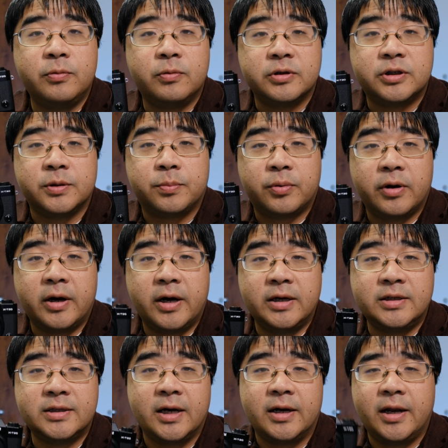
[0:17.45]
was
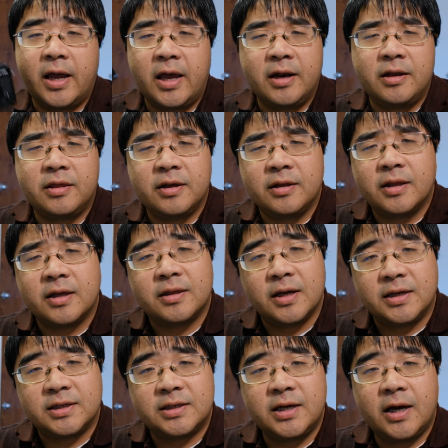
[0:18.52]
surprised at anything that
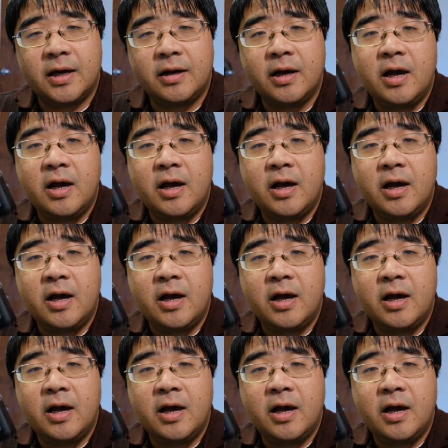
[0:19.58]
they said.